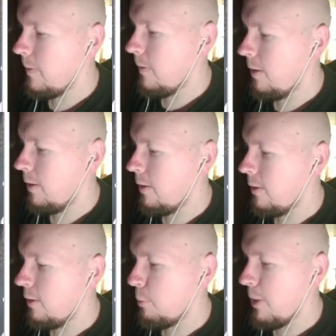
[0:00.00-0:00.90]
you might want to
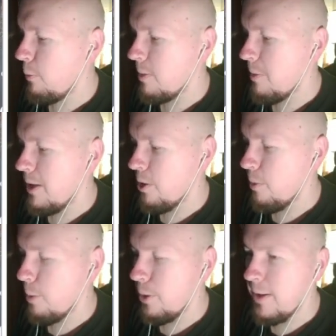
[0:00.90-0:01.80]
make sure about that,
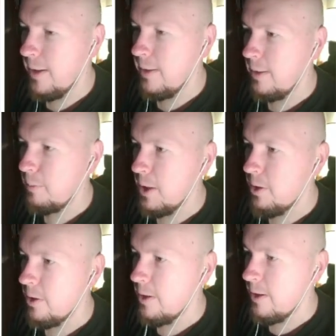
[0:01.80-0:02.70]
and make sure that
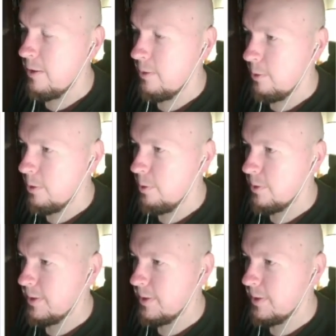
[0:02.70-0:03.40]
you use the sine